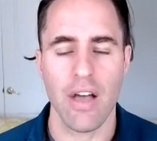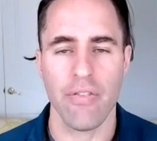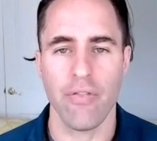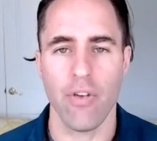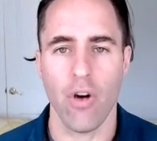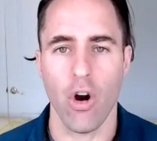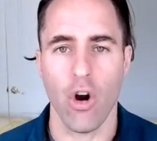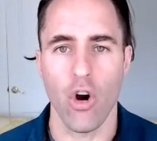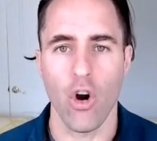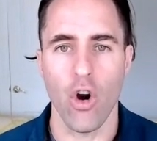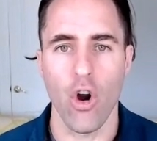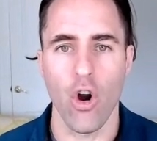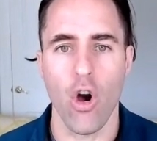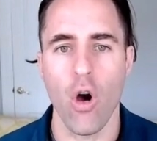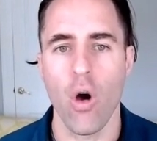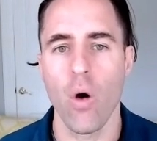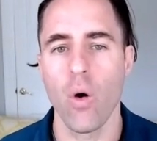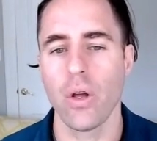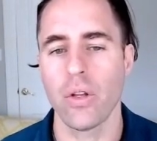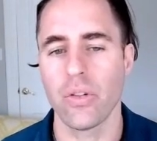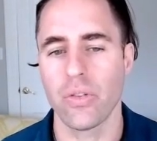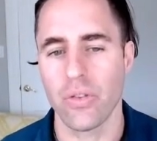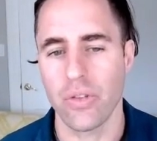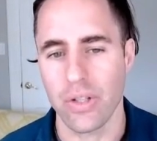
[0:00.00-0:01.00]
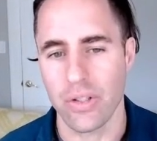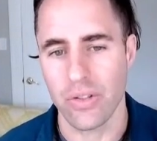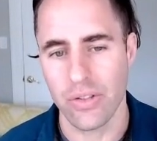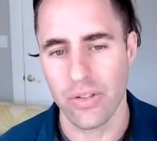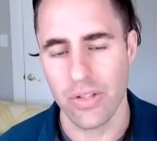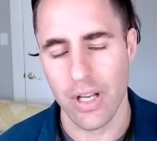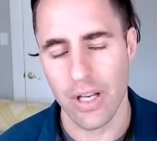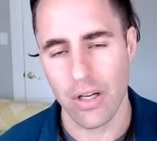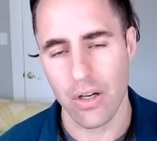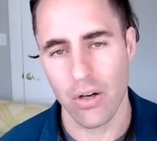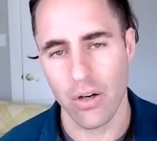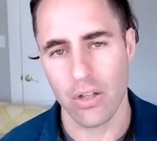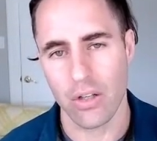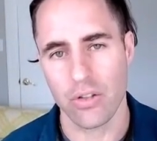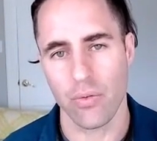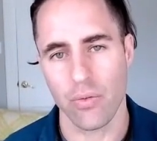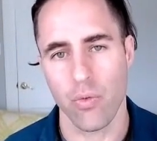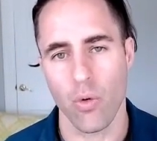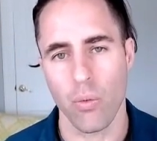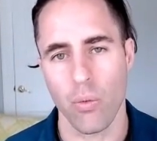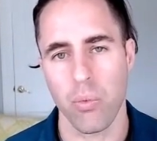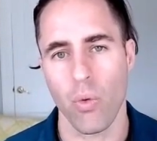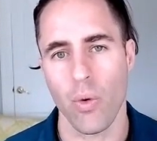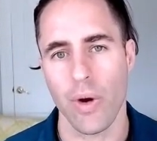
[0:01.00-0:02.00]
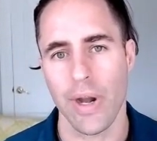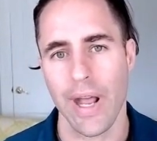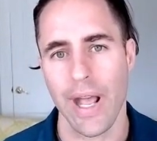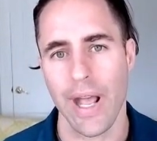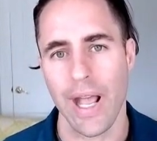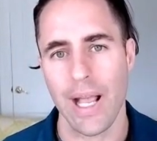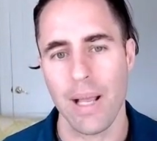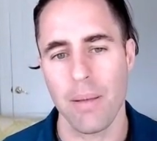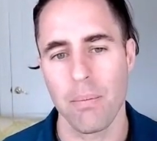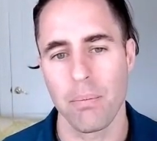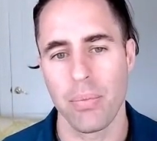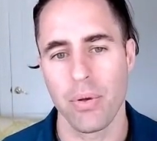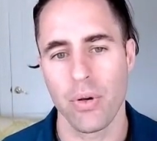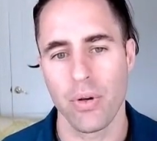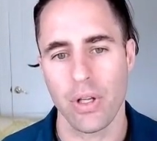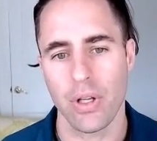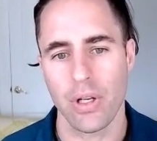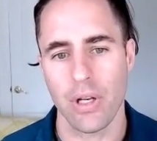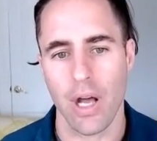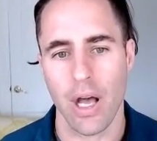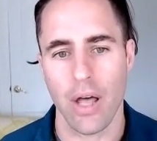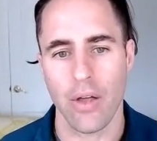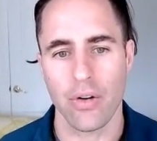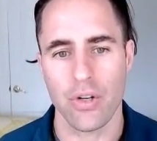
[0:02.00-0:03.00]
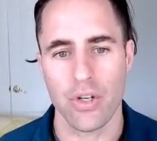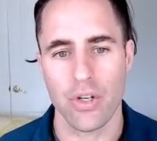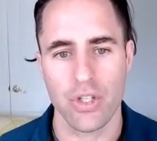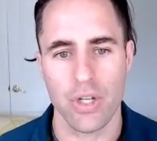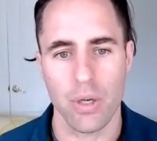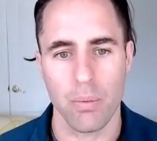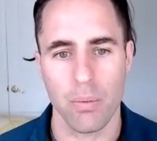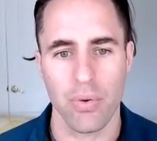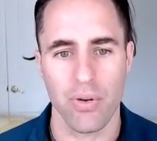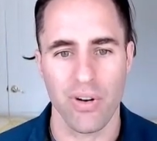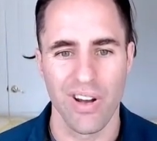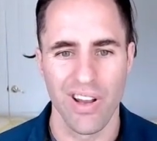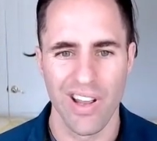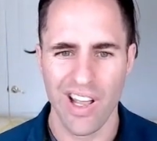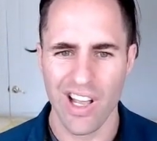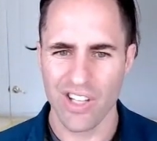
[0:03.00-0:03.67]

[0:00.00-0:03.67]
FRO is the ticker. It's a $4.8 billion shipper.